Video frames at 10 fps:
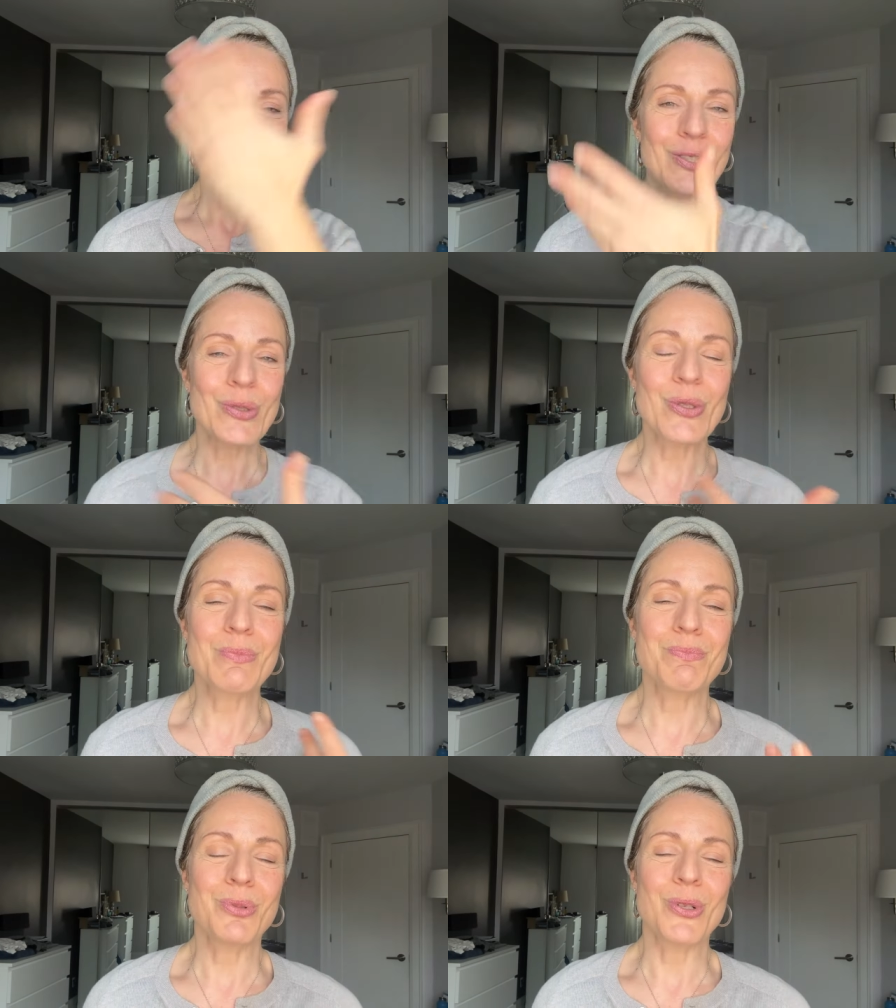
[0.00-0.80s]
to
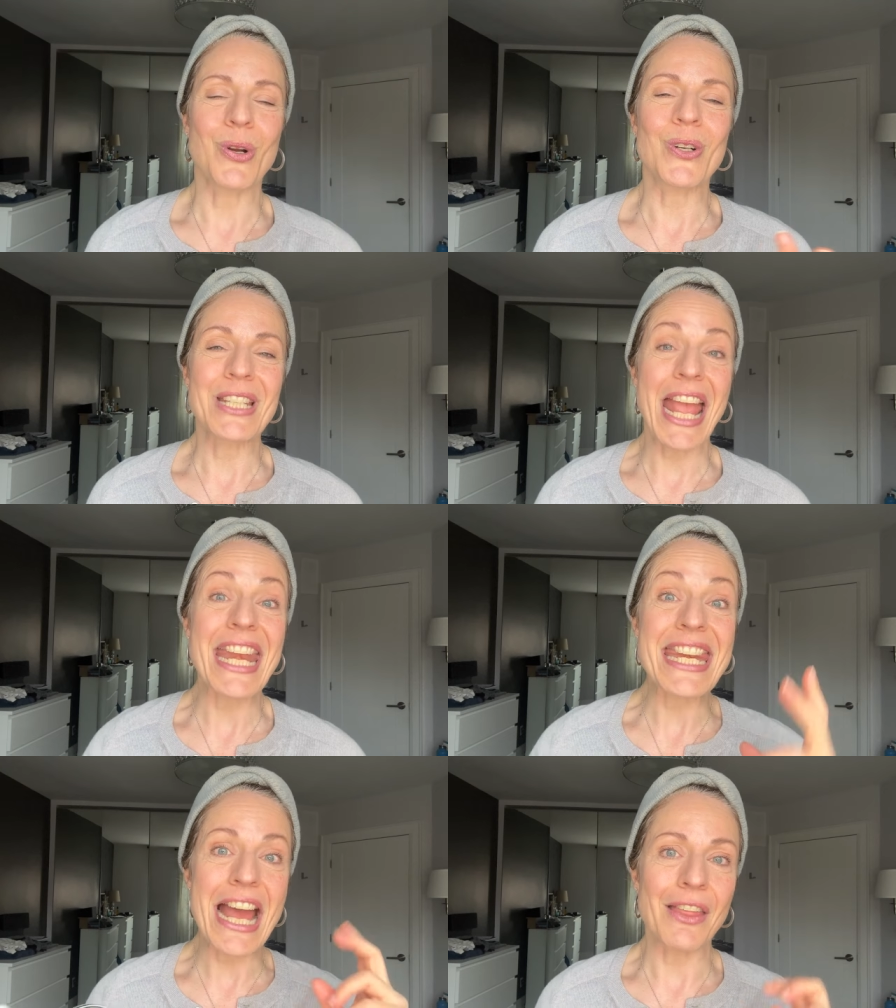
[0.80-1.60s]
put on
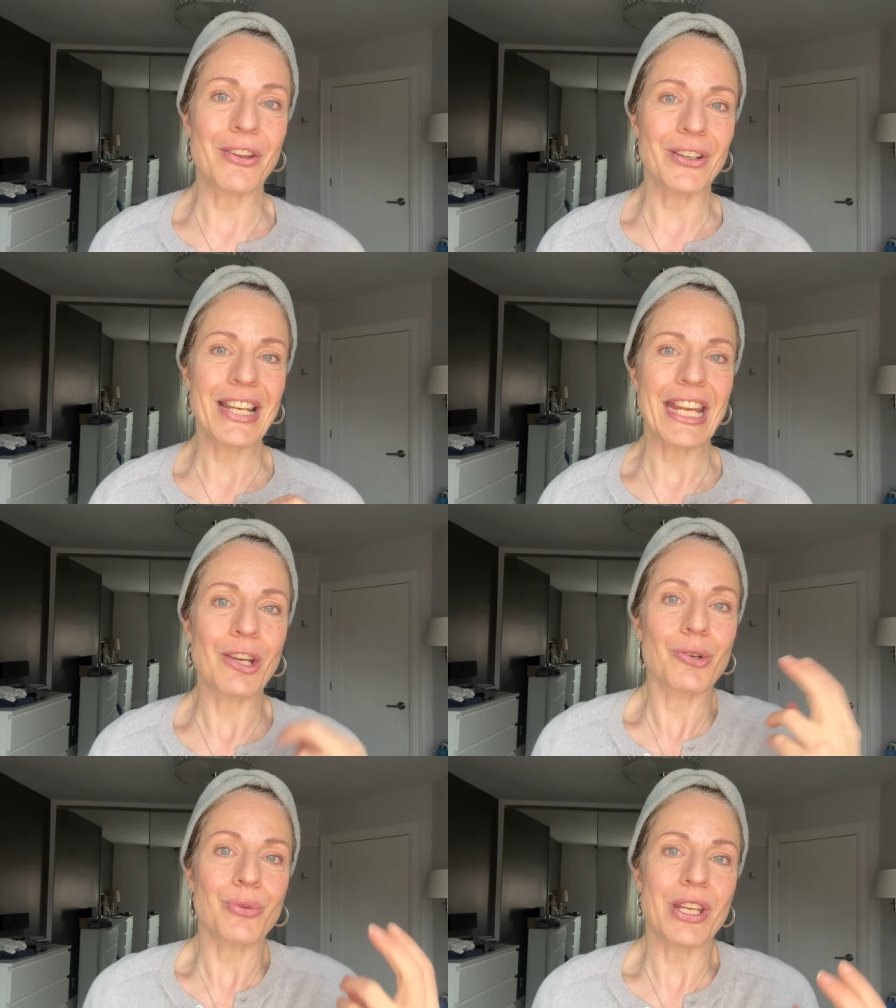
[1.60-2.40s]
another
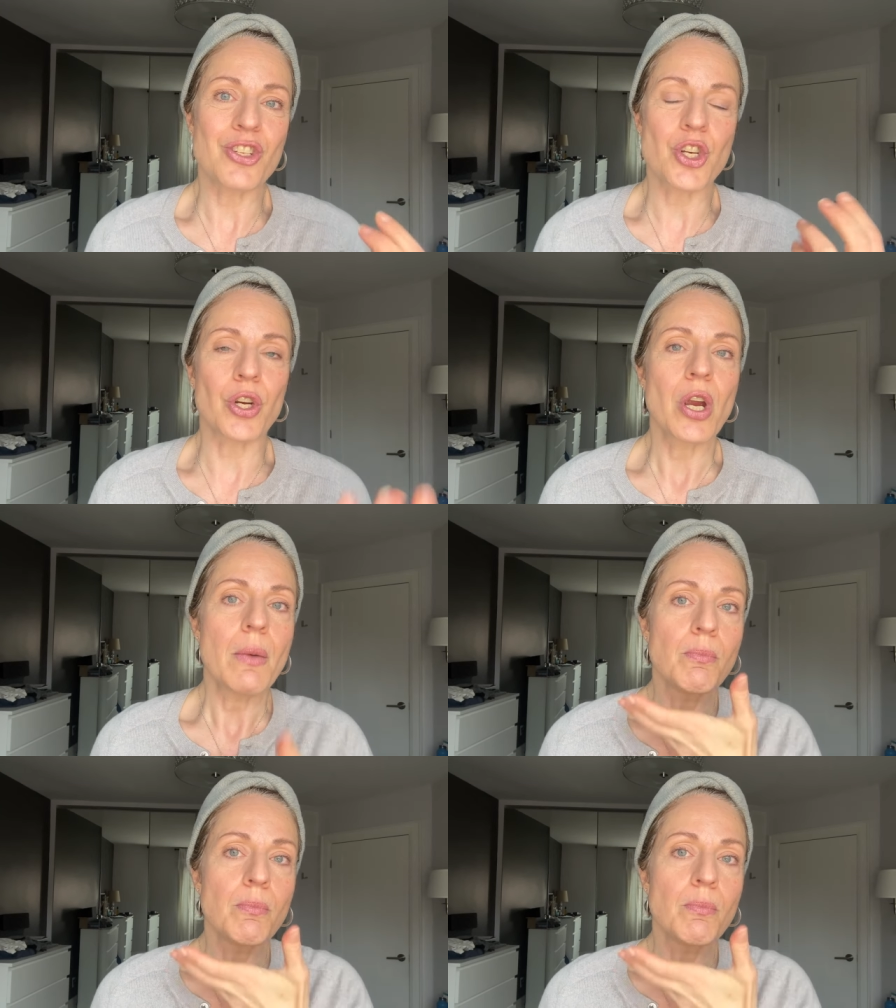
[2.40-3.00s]
like richer,